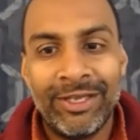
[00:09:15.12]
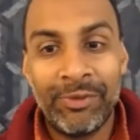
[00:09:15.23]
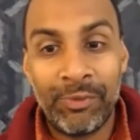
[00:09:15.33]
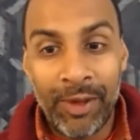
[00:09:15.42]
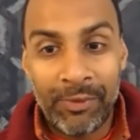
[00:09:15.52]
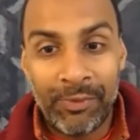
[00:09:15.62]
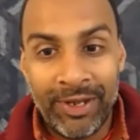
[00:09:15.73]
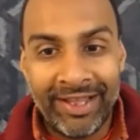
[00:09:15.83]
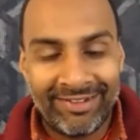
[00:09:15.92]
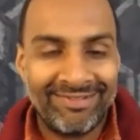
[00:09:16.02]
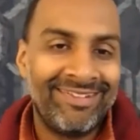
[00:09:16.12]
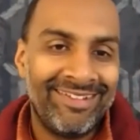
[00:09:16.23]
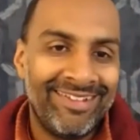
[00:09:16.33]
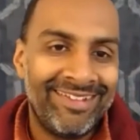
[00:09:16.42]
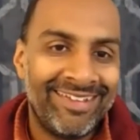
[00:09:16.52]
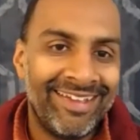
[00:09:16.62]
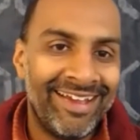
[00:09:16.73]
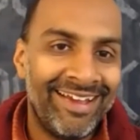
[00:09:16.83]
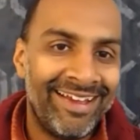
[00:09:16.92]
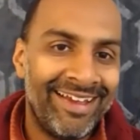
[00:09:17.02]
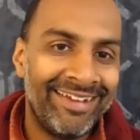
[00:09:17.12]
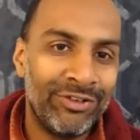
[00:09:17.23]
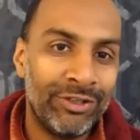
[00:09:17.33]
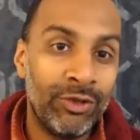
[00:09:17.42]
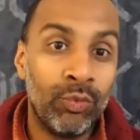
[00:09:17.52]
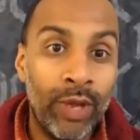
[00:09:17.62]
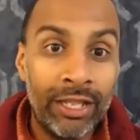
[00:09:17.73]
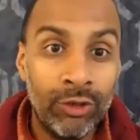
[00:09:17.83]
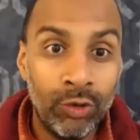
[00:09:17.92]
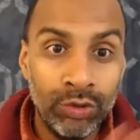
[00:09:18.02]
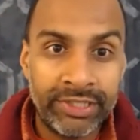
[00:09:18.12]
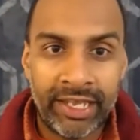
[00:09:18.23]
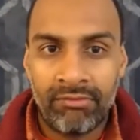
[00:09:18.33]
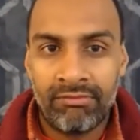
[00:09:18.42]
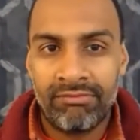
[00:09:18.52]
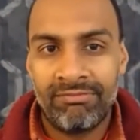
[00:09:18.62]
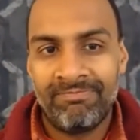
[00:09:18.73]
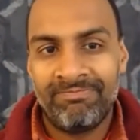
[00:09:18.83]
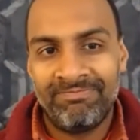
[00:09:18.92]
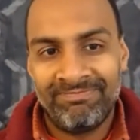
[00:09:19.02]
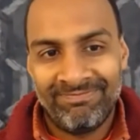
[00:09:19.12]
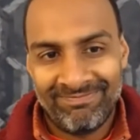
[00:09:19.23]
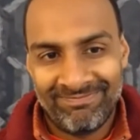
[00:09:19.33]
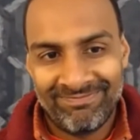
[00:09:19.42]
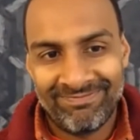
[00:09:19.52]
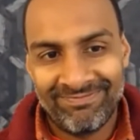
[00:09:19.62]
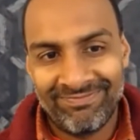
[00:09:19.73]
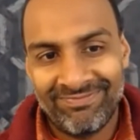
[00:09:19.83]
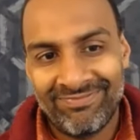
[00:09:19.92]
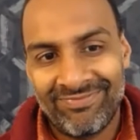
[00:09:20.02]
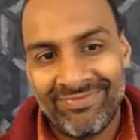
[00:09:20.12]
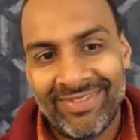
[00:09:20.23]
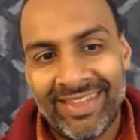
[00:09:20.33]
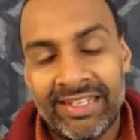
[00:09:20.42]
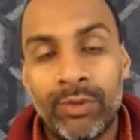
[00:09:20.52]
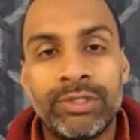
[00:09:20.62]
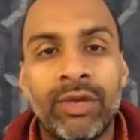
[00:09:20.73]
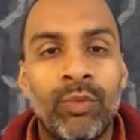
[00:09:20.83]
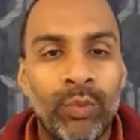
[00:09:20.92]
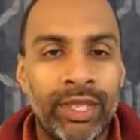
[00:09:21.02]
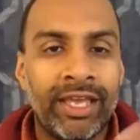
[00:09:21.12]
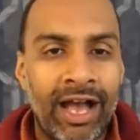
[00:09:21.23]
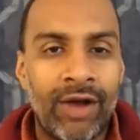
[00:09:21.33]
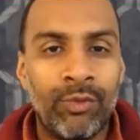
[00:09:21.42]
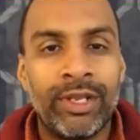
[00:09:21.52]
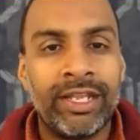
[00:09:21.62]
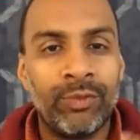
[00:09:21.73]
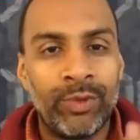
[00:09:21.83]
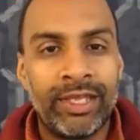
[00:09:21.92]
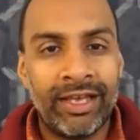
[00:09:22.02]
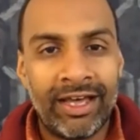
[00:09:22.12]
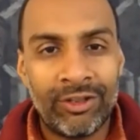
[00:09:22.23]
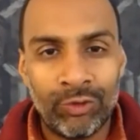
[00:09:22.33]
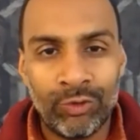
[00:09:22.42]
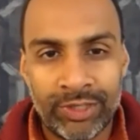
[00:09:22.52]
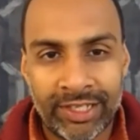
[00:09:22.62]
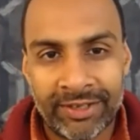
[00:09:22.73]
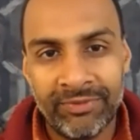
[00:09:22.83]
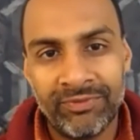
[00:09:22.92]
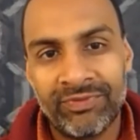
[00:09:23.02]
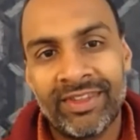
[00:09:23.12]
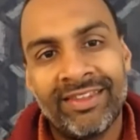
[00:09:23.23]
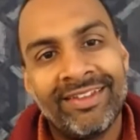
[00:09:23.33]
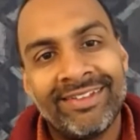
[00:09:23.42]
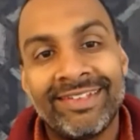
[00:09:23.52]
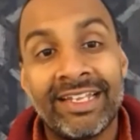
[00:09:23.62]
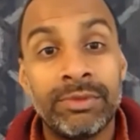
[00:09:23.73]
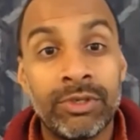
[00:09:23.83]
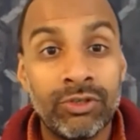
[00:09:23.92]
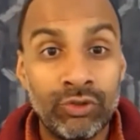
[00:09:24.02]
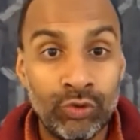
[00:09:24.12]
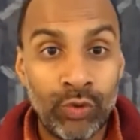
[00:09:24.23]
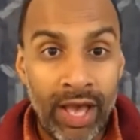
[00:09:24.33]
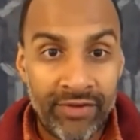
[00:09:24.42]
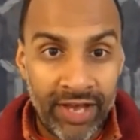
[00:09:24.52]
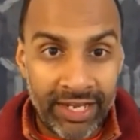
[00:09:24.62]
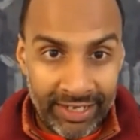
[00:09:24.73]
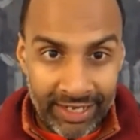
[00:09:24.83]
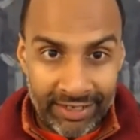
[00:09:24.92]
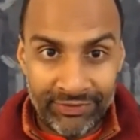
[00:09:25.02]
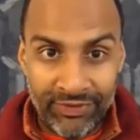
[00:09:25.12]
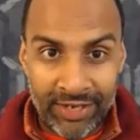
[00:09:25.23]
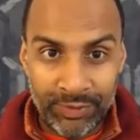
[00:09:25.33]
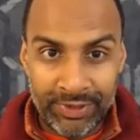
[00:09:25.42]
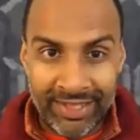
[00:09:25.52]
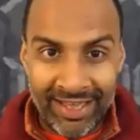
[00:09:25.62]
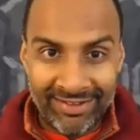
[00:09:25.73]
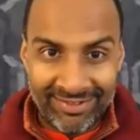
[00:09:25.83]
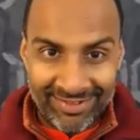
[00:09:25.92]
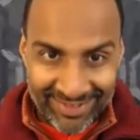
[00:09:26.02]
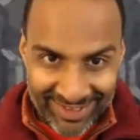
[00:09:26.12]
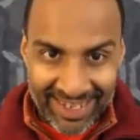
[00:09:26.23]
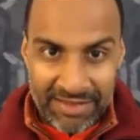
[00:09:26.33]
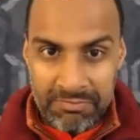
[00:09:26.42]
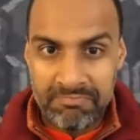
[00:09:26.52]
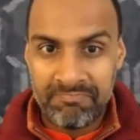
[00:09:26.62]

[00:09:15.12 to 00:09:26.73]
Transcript: We're winning. Yeah? And if you're like, we're losing. Now we say, we are winning, we are losing. That is because you have identified with that team.